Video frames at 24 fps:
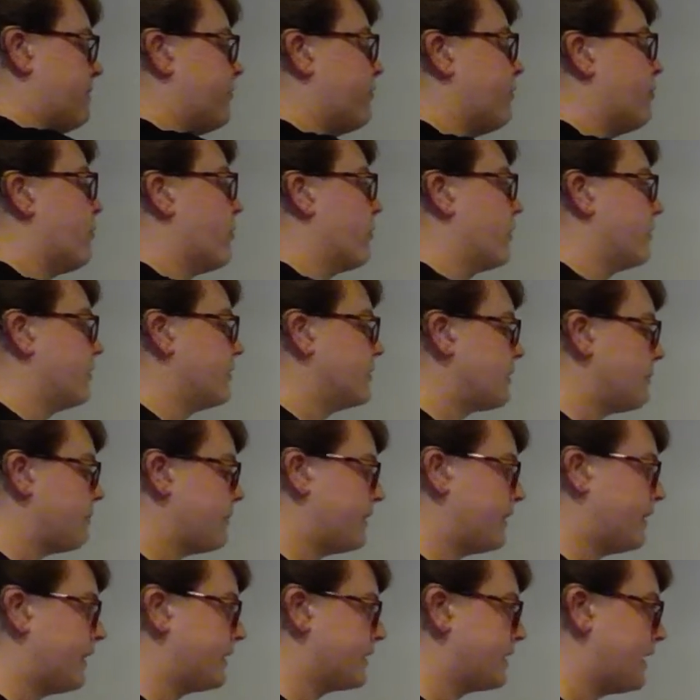4 or
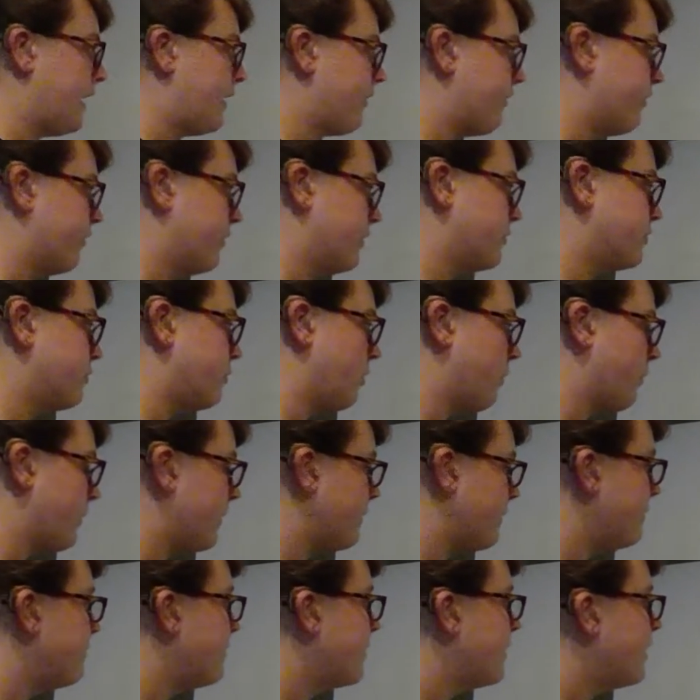something like that for a short
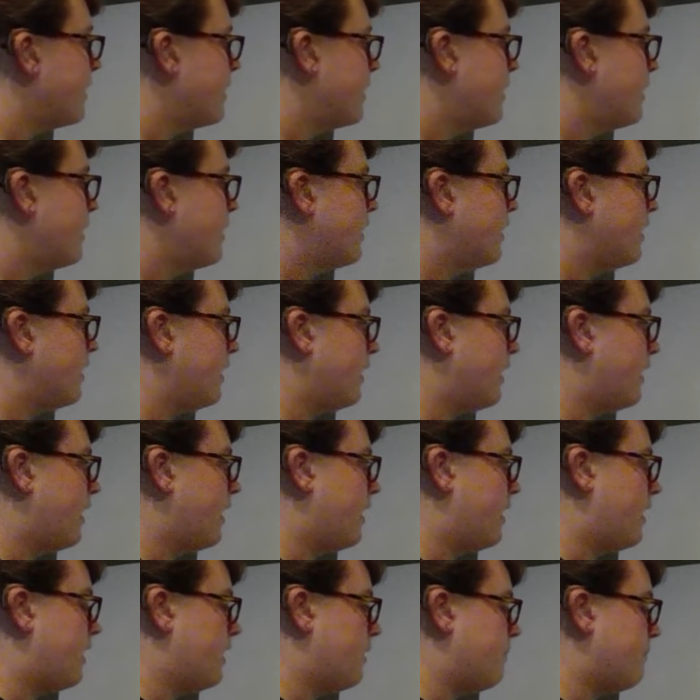one.
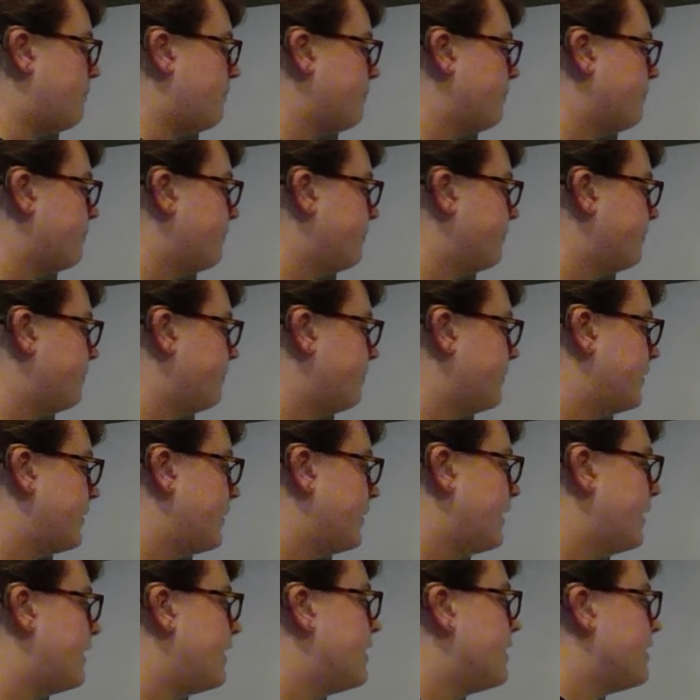And
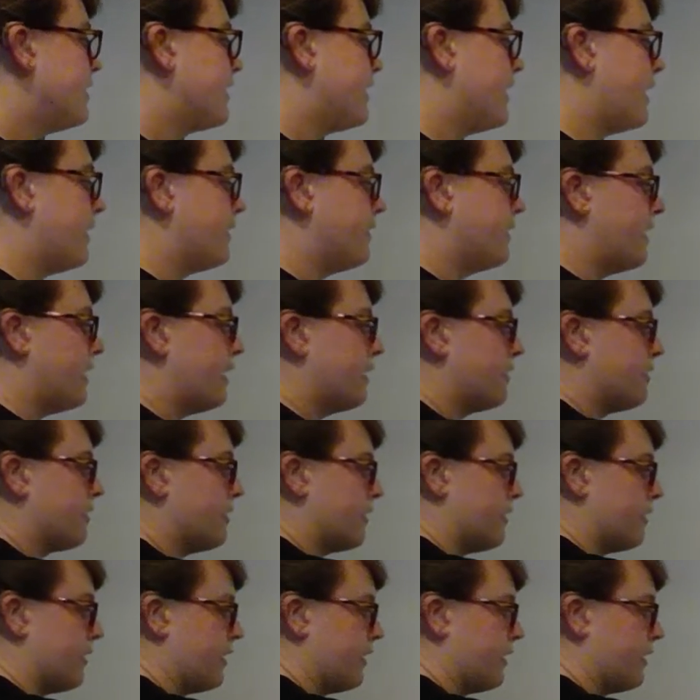then